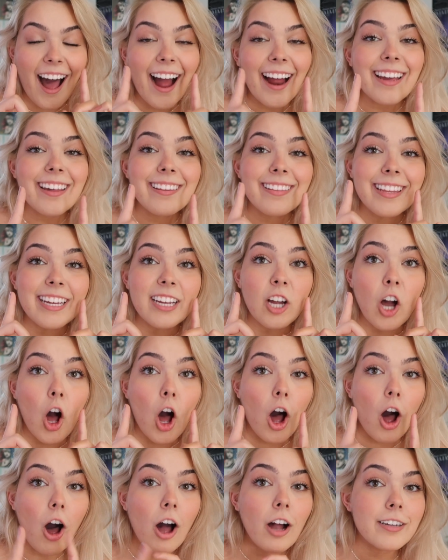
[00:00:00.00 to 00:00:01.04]
I think
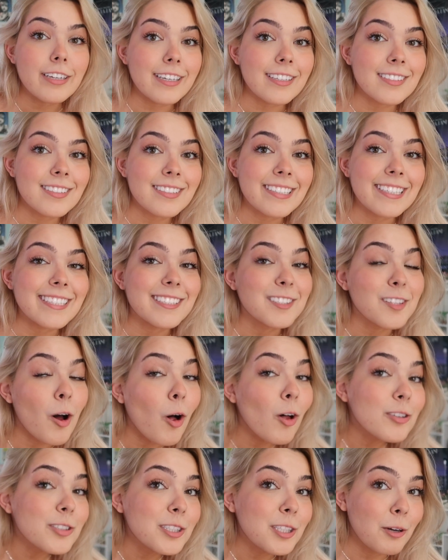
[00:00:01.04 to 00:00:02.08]
August is
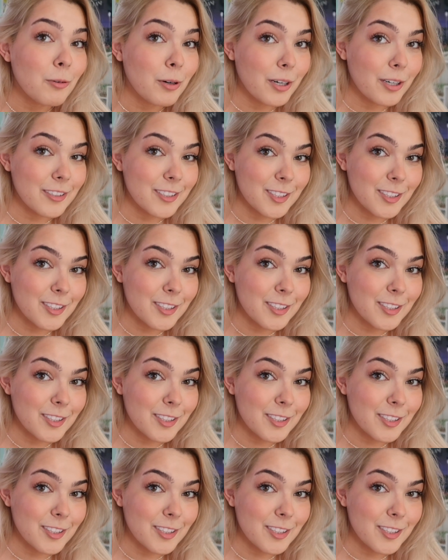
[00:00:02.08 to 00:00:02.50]
also her